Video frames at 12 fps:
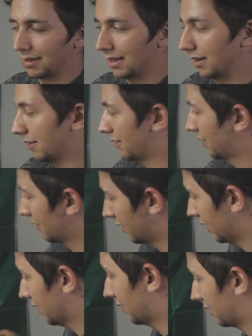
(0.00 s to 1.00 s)
And it's
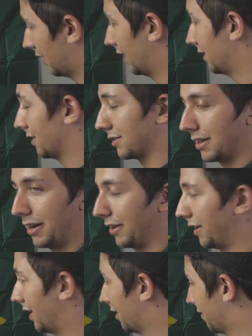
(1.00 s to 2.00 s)
insanely
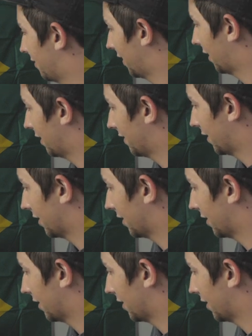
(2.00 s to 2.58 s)
solid and very,